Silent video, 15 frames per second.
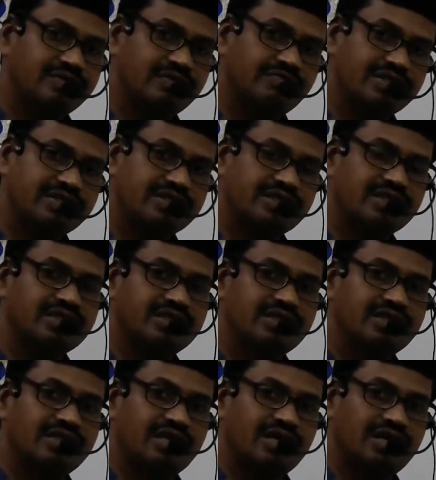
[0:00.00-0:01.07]
with
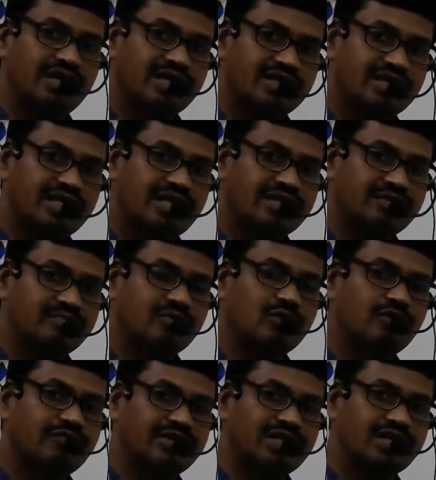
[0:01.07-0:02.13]
another atom
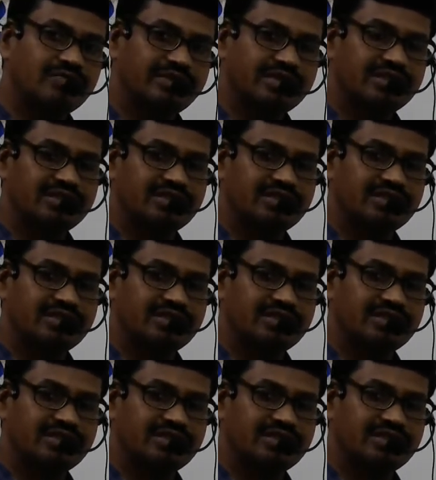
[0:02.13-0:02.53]
of an element